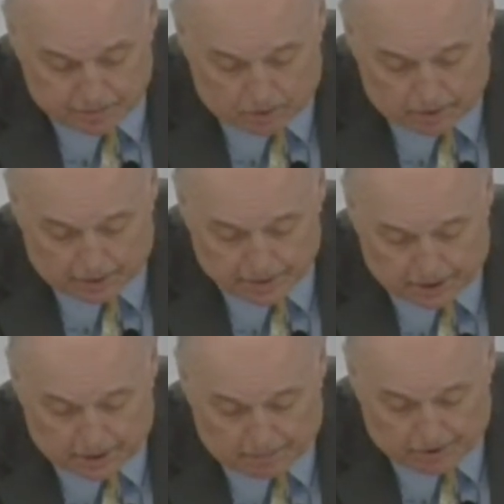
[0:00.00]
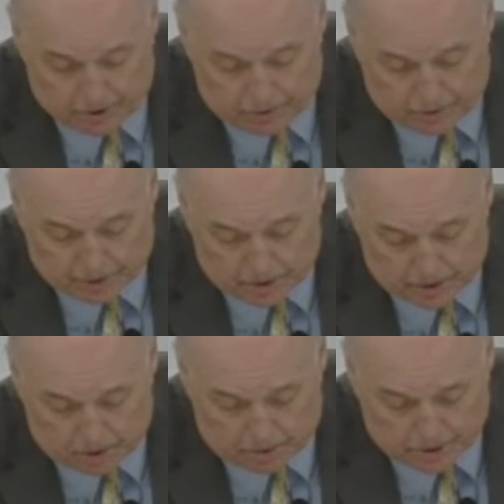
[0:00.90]
the Lord that which I delivered to you, that the
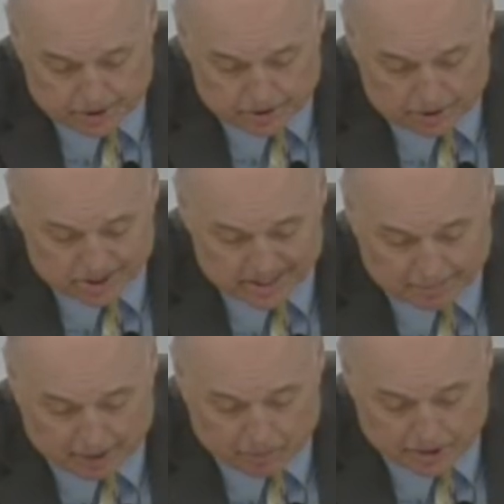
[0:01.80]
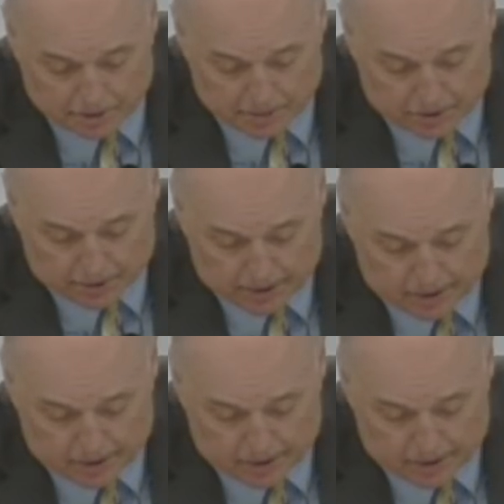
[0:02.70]
Lord Jesus on the same night which he was betrayed.